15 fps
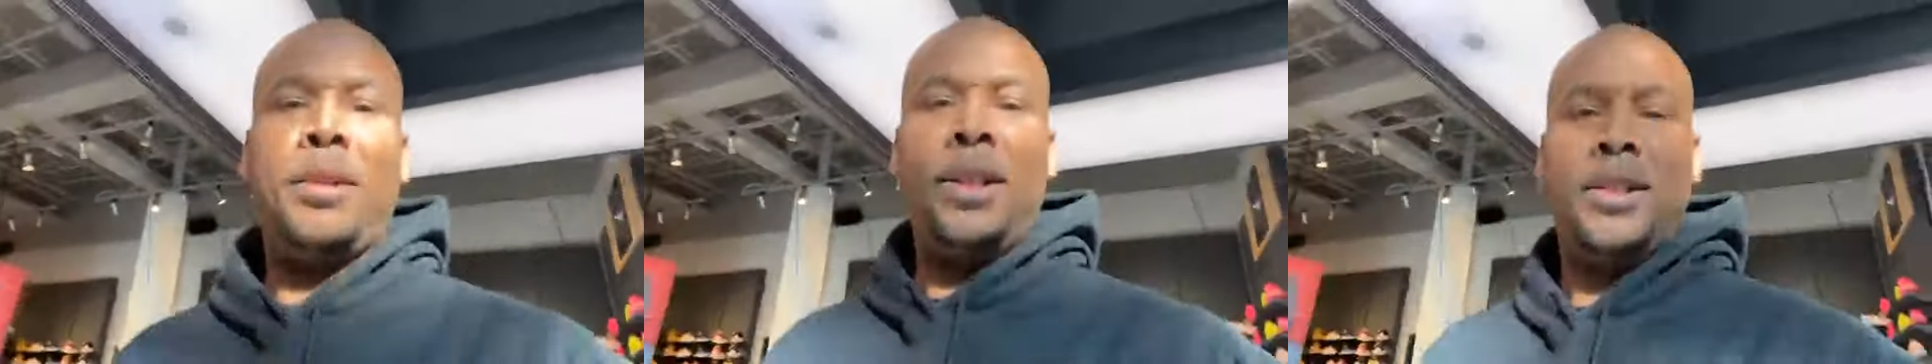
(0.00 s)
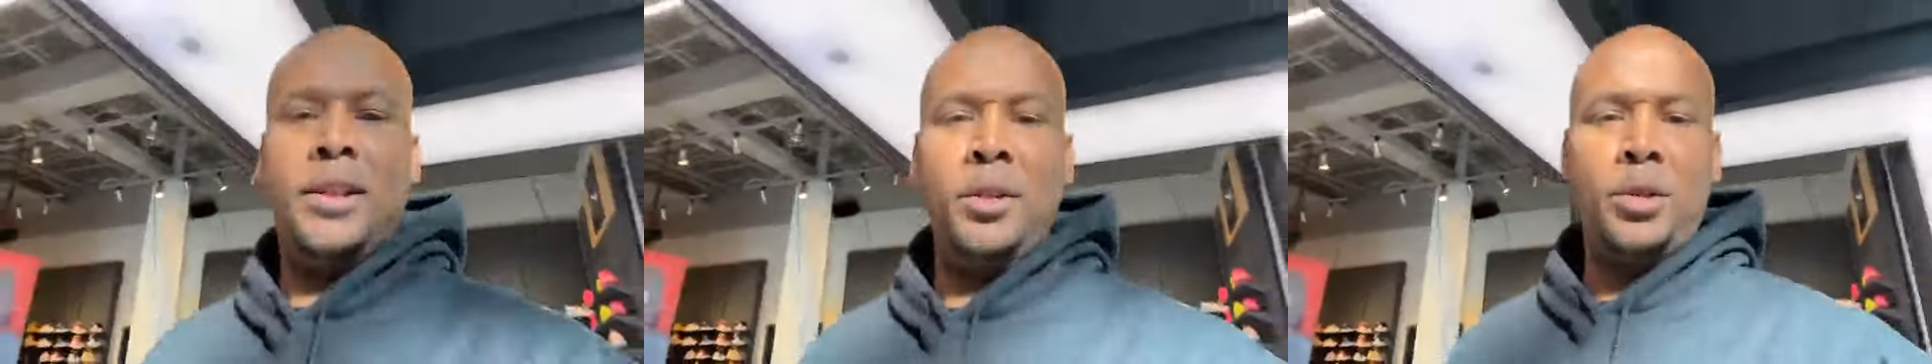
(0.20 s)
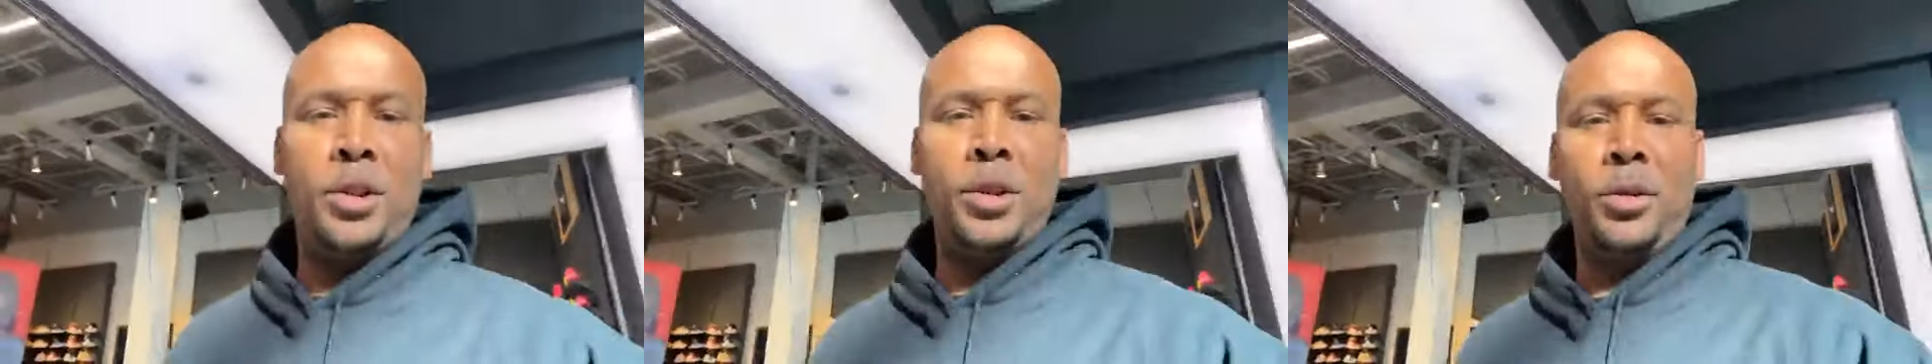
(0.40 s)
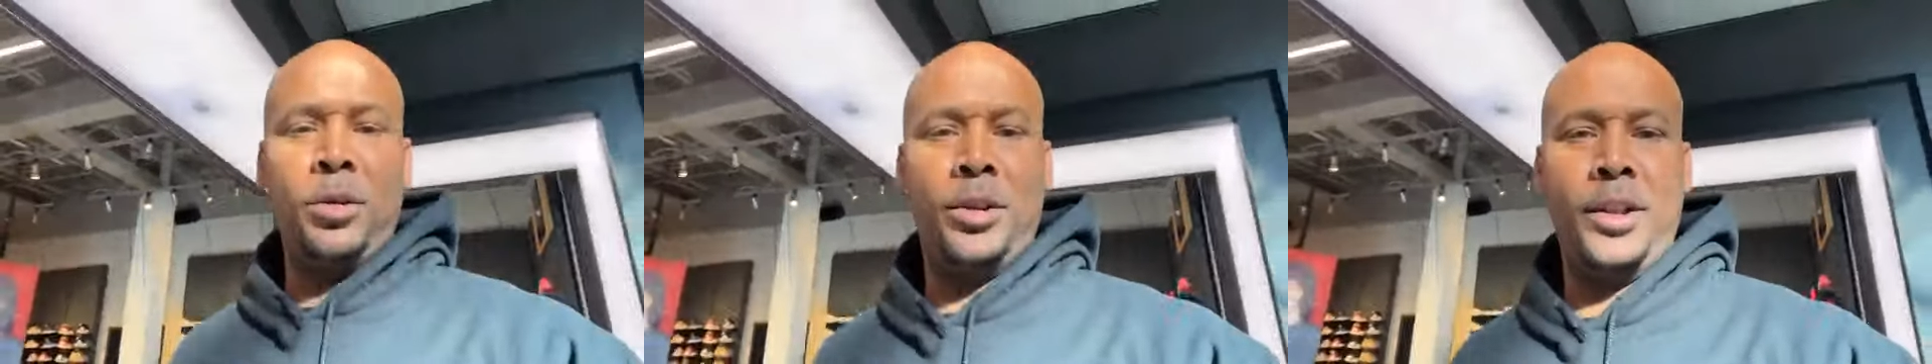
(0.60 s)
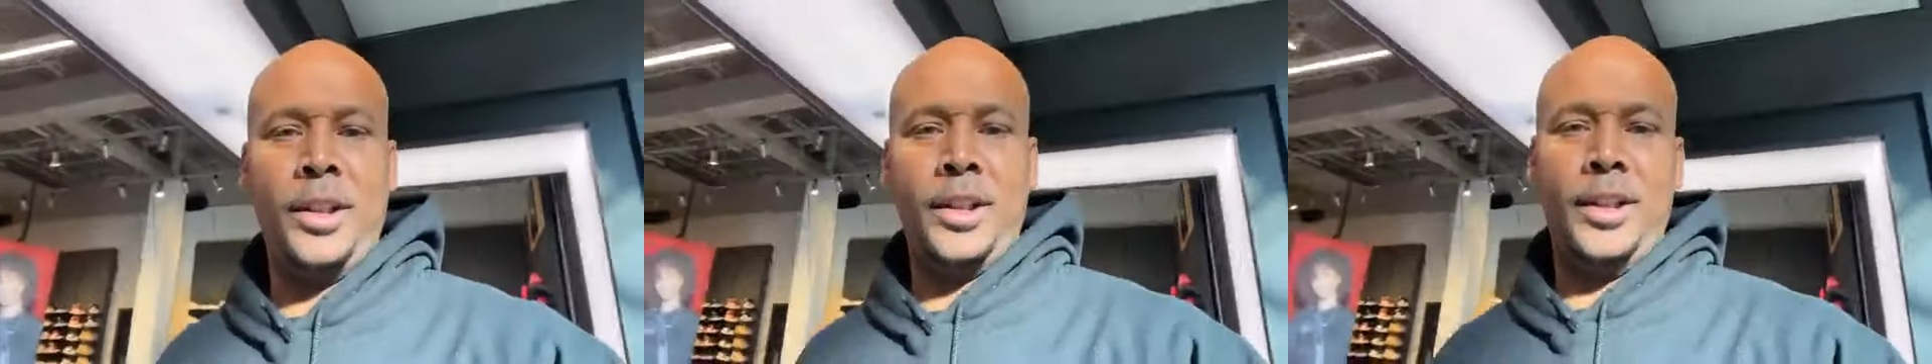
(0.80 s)
some decent little
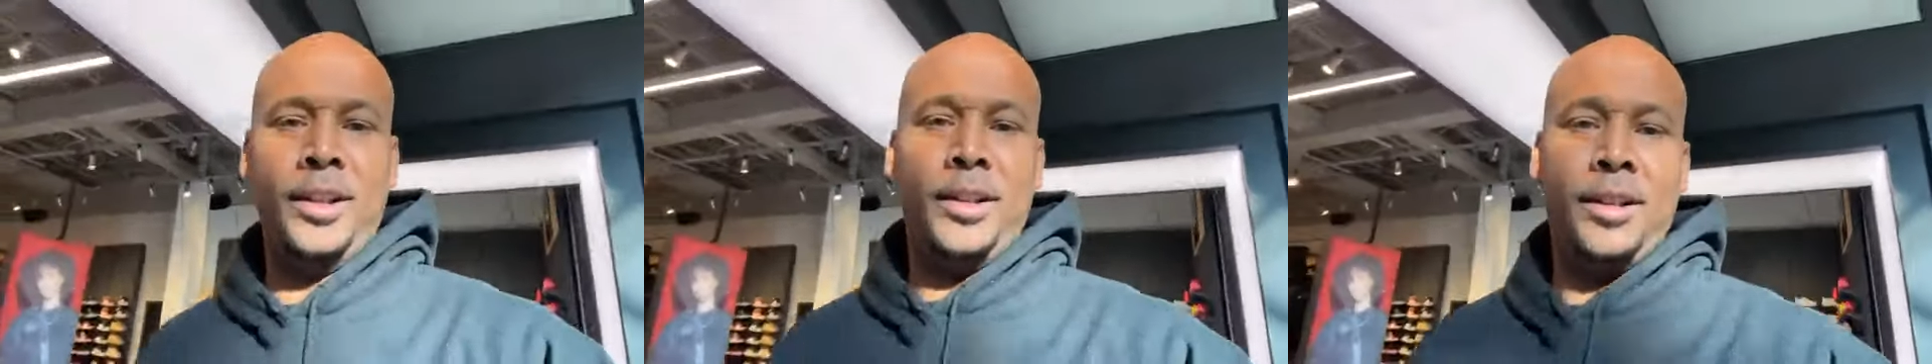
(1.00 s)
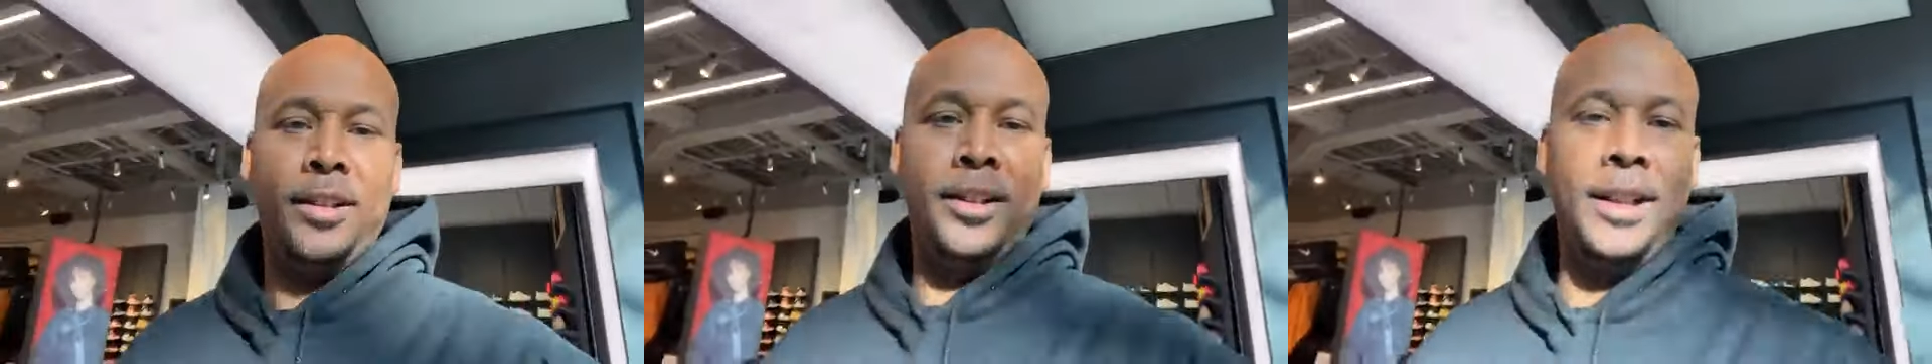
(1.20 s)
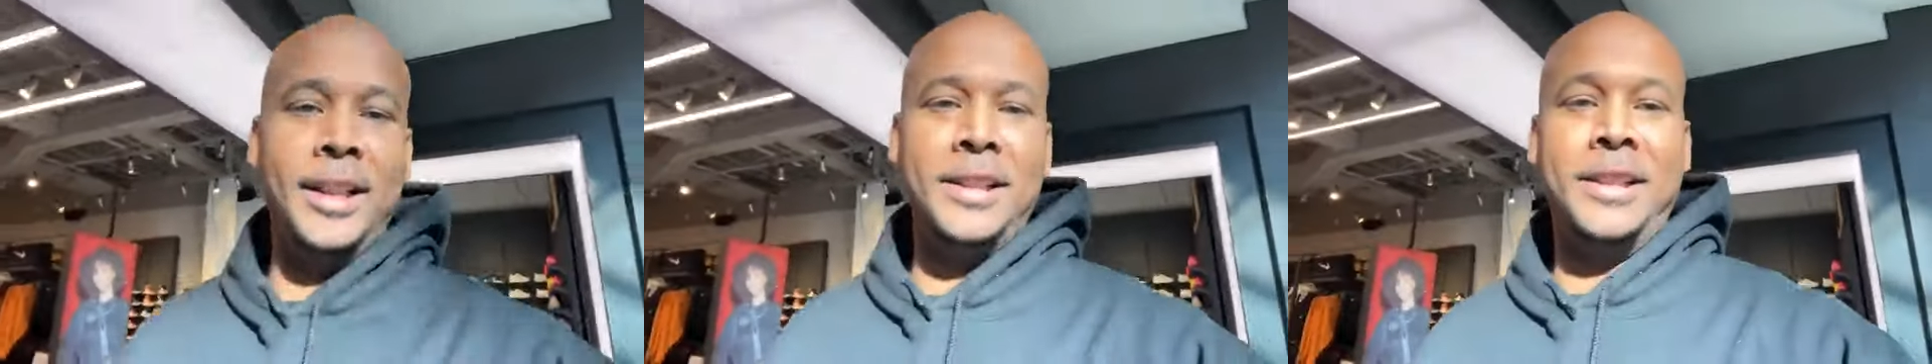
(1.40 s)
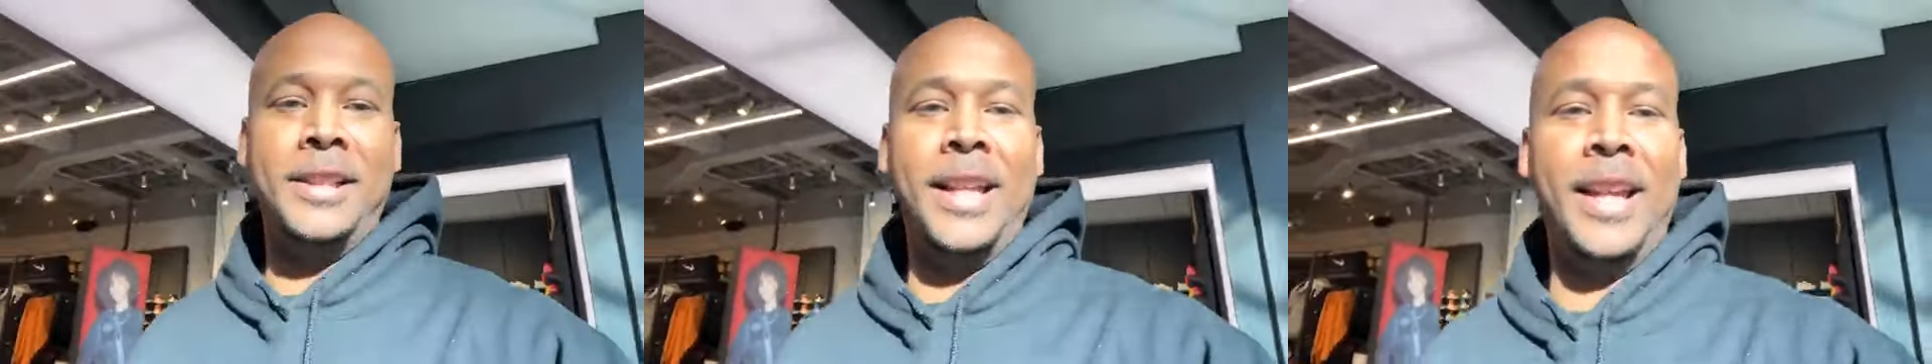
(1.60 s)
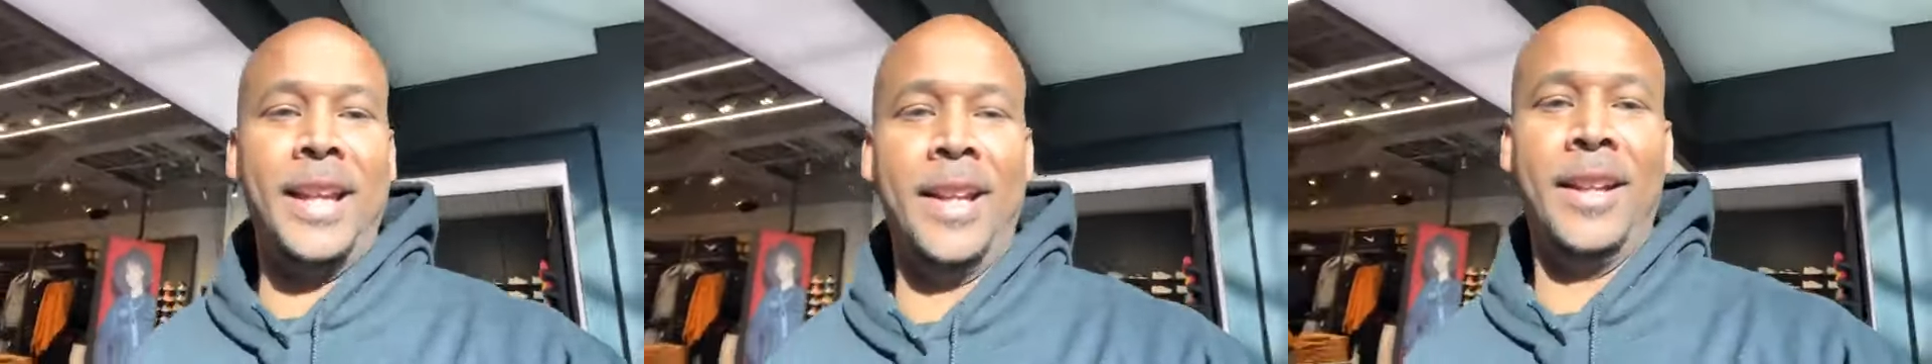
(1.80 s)
shoes in here. It is
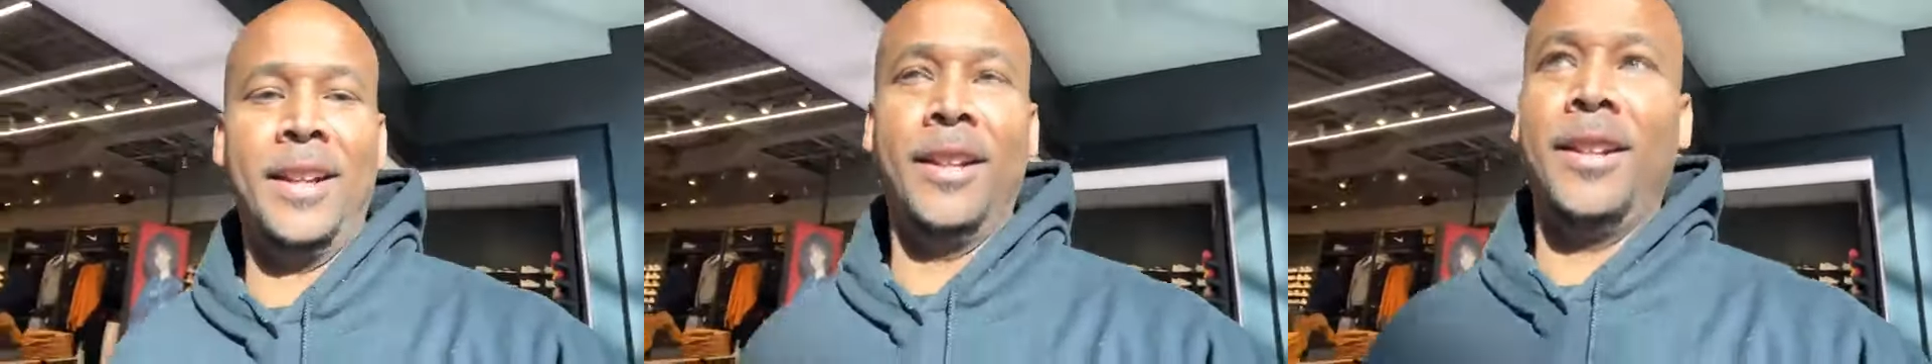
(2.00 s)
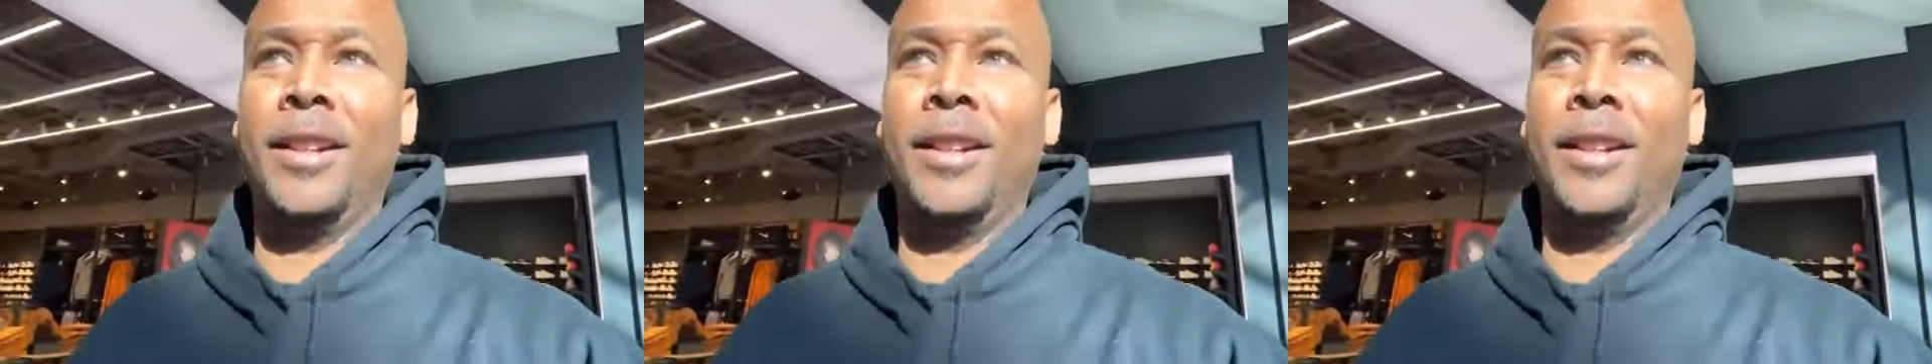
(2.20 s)
dead.